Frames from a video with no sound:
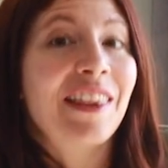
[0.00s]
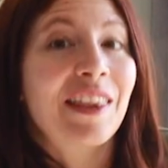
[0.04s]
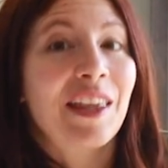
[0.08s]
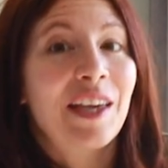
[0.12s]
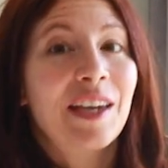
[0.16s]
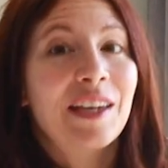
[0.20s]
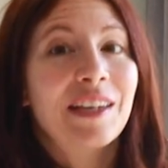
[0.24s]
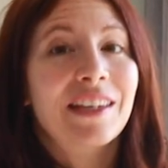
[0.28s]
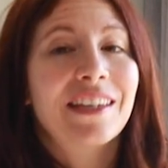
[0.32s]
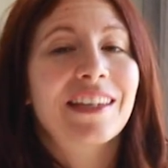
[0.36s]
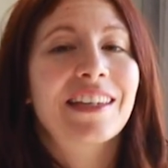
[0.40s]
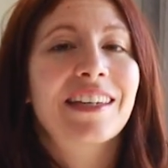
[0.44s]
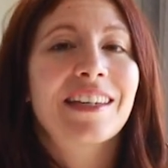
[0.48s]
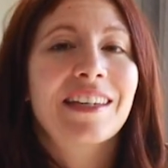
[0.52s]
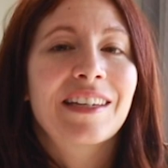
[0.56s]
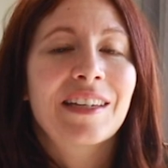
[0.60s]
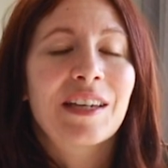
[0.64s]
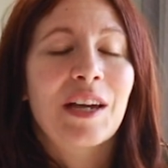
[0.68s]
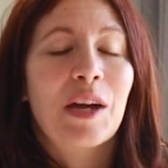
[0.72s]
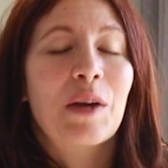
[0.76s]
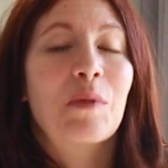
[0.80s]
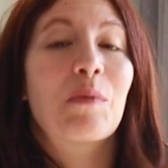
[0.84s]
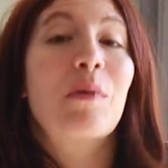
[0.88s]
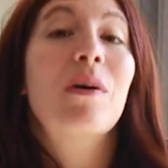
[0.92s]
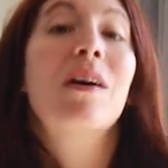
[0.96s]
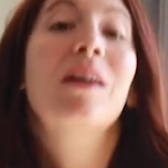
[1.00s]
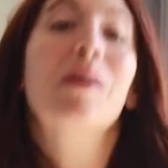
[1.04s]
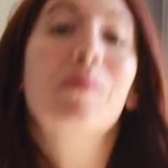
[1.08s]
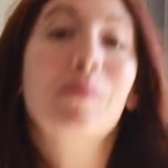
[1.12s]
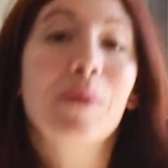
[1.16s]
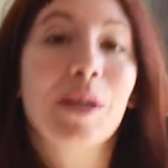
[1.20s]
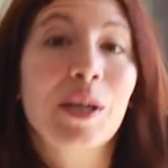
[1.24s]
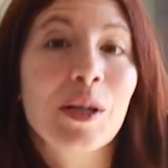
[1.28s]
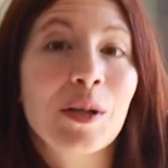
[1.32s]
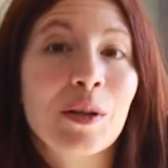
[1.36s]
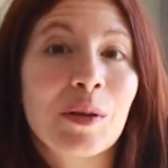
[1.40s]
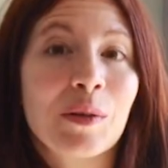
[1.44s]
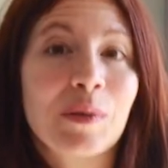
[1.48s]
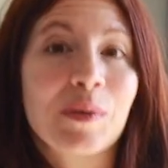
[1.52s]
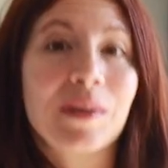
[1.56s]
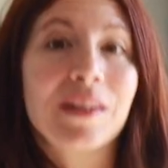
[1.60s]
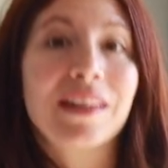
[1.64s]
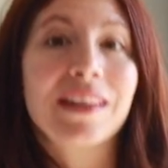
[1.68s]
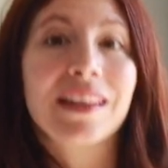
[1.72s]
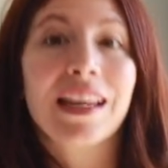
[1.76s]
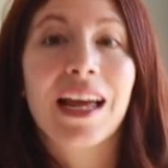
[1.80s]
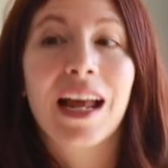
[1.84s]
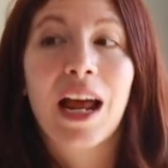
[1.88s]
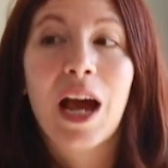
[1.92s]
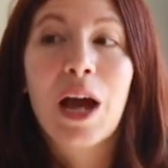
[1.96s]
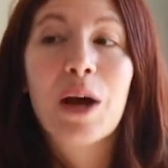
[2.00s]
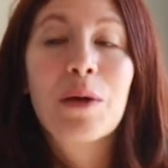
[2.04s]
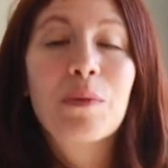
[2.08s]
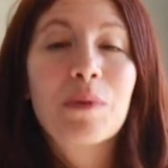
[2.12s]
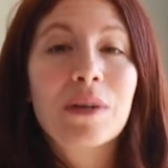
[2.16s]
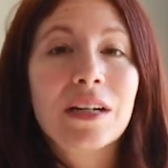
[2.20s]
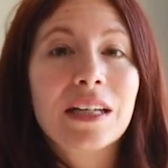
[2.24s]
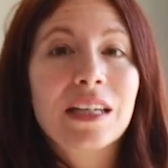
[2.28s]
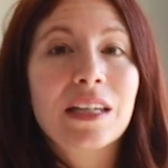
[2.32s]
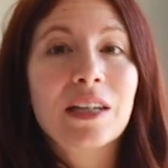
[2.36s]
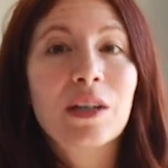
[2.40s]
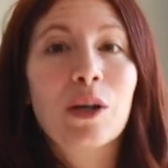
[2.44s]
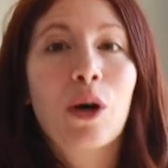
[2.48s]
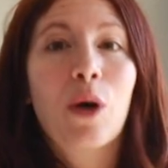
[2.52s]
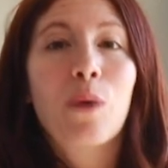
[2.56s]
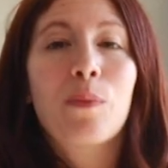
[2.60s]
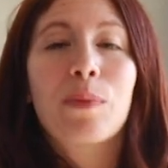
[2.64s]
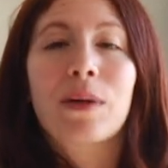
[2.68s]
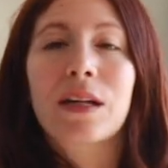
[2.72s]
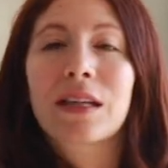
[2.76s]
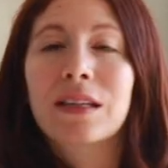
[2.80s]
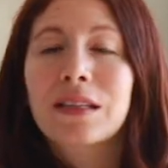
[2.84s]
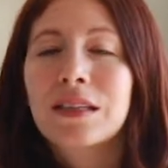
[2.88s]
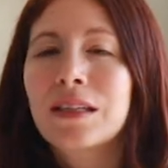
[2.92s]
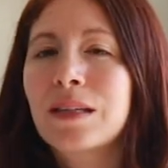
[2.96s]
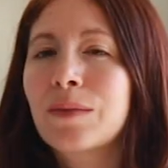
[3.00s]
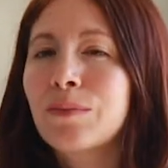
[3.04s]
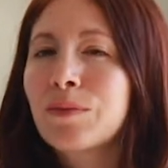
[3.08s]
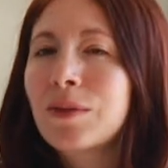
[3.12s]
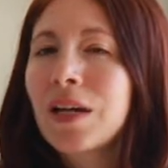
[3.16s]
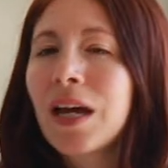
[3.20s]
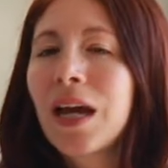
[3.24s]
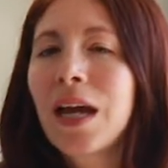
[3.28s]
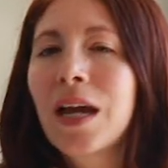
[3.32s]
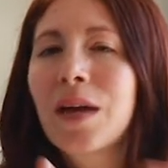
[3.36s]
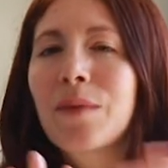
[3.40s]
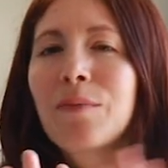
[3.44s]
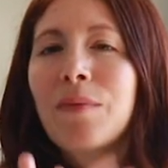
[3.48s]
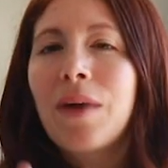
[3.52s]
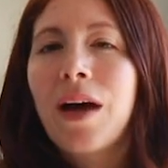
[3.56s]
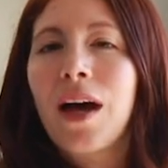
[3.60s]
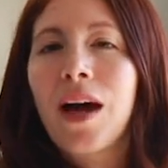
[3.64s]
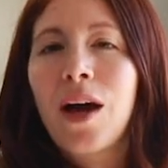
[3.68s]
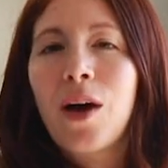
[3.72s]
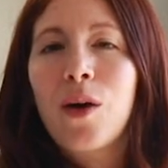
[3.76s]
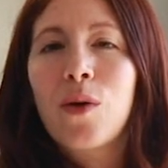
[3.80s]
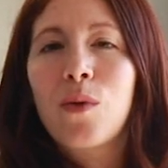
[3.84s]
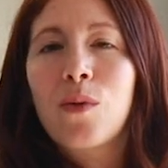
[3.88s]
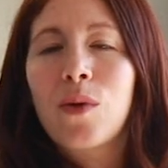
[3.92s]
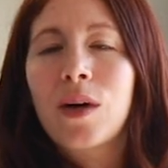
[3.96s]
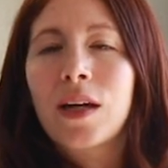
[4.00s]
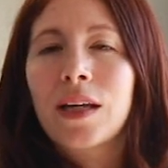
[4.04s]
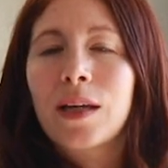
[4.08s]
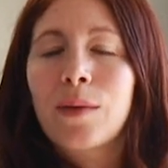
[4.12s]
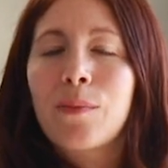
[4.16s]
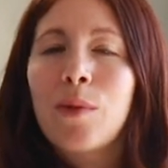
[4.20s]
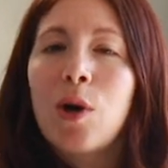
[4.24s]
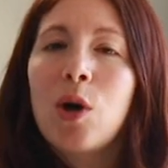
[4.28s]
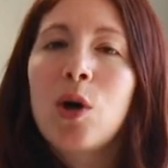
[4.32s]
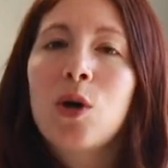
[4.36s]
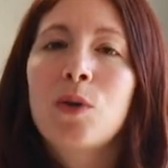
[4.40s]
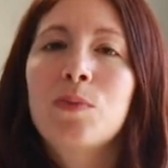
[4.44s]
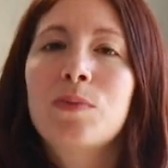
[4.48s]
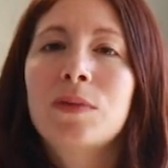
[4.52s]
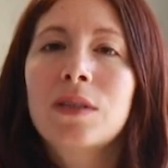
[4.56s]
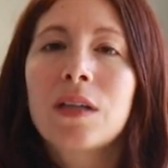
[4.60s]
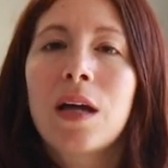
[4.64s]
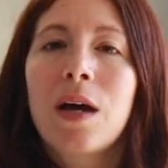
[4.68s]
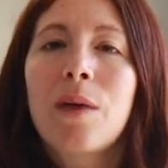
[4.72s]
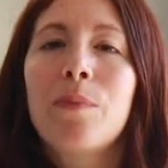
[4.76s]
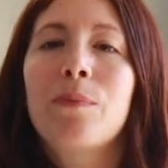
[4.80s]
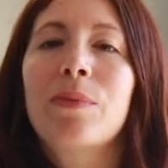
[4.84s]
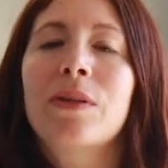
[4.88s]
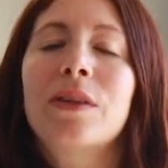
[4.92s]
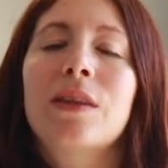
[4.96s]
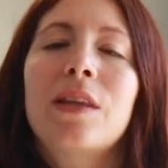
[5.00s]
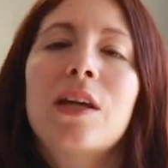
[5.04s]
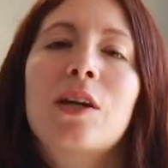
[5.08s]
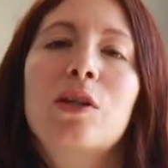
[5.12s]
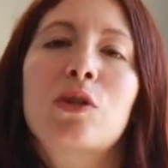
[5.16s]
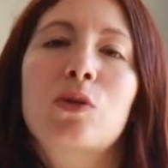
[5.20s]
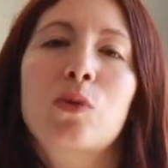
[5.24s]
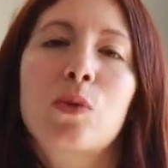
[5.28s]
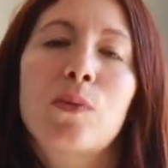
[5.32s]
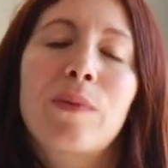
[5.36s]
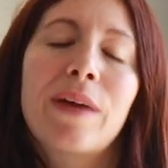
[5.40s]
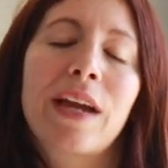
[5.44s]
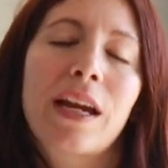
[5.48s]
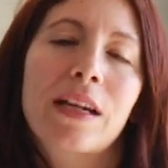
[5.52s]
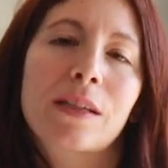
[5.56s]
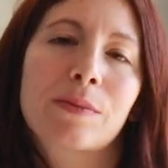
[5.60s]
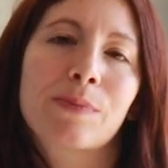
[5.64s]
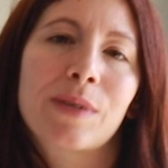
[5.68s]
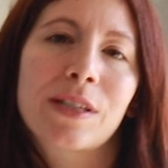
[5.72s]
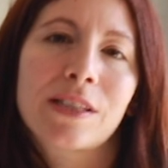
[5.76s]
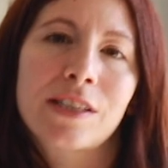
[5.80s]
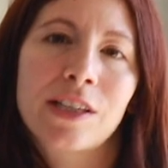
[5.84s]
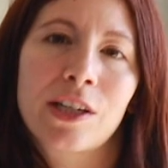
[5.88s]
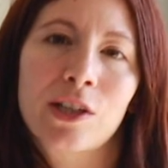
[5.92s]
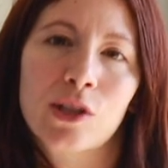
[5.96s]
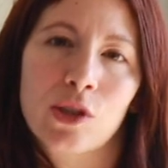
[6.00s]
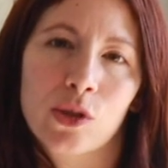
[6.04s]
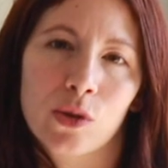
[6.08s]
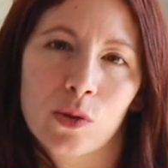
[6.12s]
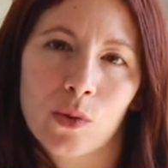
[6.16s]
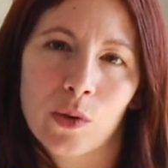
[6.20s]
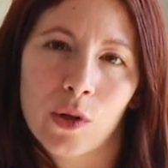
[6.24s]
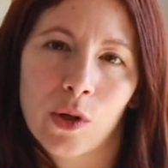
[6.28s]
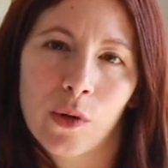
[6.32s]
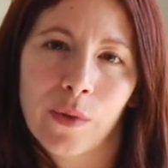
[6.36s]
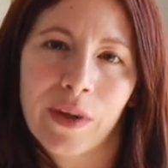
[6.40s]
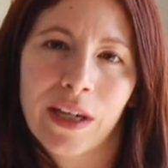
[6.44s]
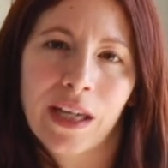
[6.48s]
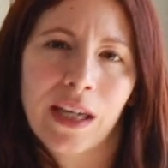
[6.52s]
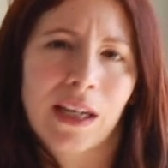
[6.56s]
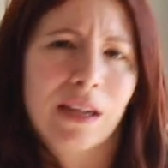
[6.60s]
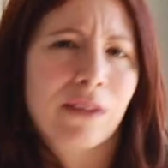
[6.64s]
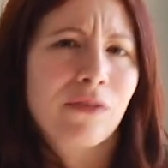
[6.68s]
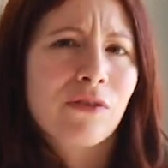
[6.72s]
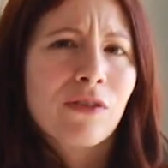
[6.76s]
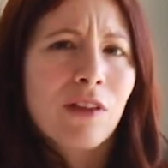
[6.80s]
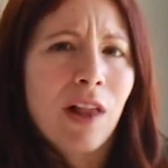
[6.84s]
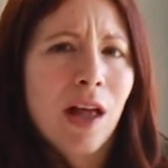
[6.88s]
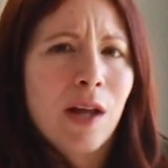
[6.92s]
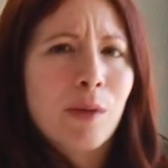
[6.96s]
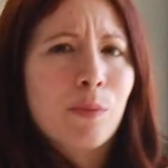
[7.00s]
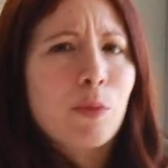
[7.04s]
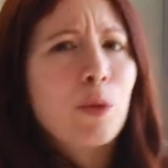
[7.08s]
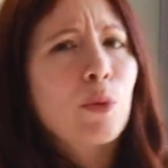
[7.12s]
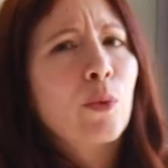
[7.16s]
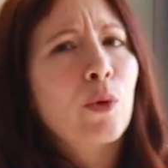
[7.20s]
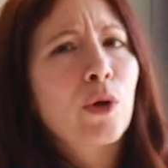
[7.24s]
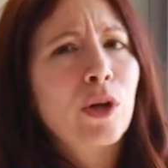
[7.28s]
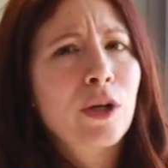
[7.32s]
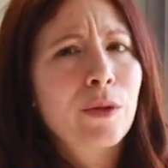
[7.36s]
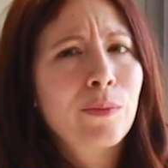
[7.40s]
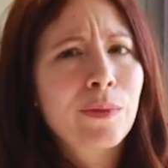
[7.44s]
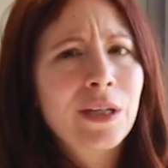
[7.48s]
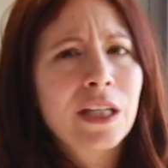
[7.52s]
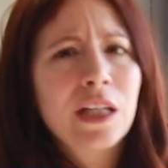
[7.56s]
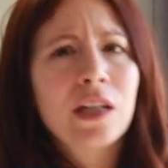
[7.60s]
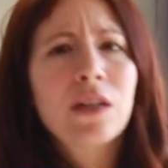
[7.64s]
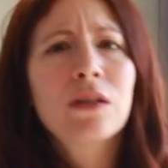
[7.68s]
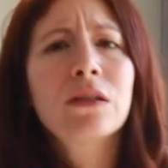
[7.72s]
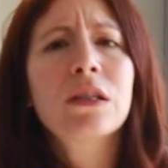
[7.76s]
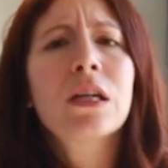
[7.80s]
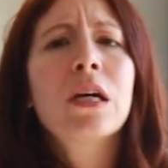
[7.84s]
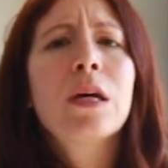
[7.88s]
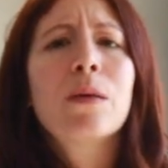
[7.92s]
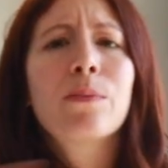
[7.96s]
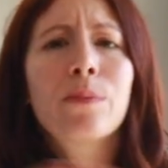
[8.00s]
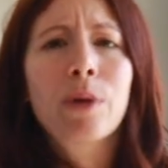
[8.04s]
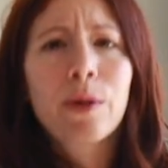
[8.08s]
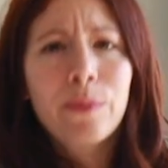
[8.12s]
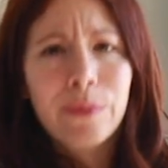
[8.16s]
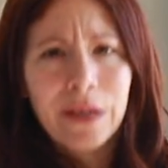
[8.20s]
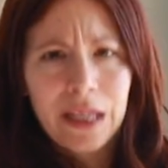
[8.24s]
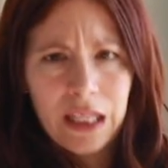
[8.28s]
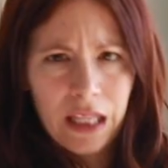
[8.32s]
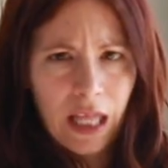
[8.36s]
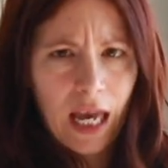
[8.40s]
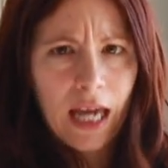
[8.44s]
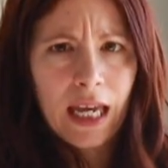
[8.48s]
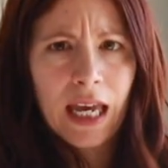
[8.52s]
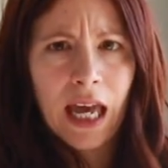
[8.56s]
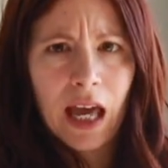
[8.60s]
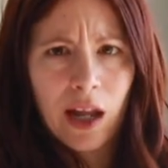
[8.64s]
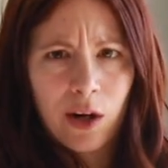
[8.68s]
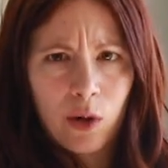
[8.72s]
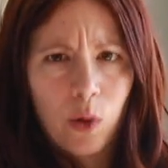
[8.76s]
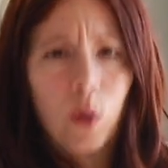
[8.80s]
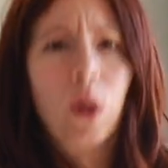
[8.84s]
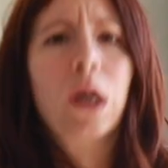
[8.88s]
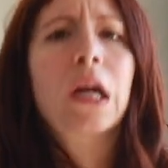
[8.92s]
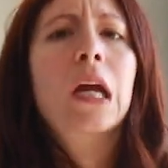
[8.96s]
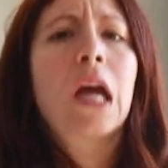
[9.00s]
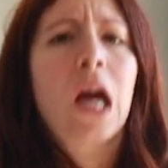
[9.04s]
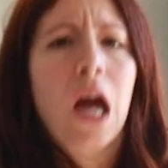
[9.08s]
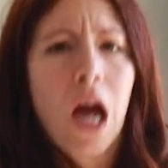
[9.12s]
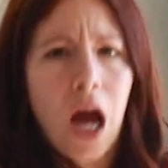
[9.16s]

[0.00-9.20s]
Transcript: Like, I want to be included in that. I want to heal, but at the same time, I don't want to get my hopes up, but that's where my expectations were going in. If a lot of people are going to be healed, put me in that category.